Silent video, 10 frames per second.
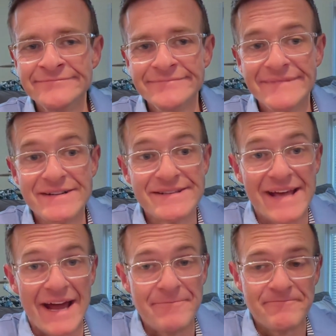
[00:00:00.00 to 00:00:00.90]
there's
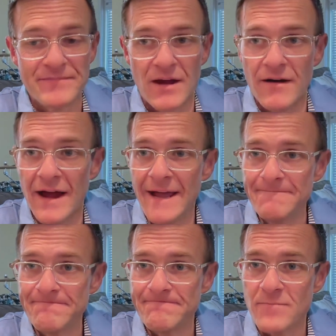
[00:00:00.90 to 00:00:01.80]
that. All right,
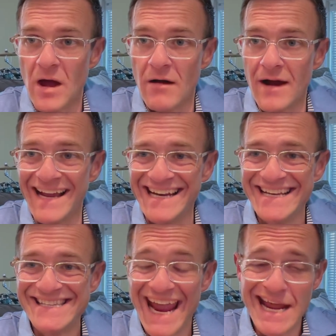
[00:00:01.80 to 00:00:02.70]
all right.
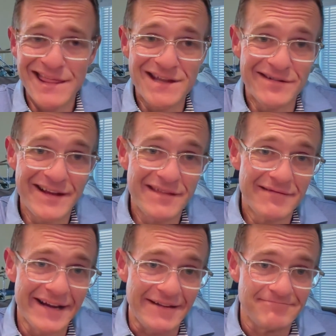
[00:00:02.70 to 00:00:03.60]
It's
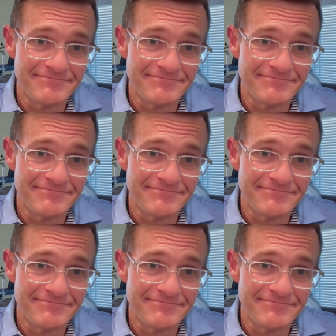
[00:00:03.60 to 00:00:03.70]
8:33.